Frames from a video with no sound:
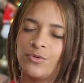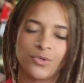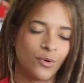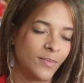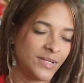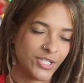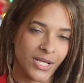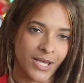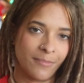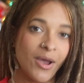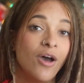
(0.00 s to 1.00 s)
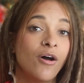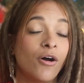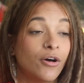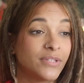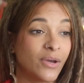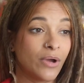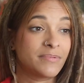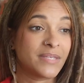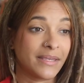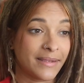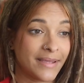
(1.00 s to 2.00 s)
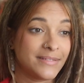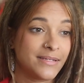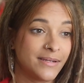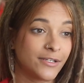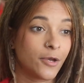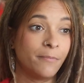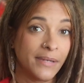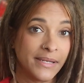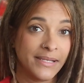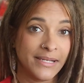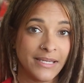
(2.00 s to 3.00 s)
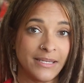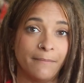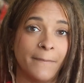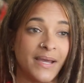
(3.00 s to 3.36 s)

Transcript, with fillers: so much time on that website and I did it completely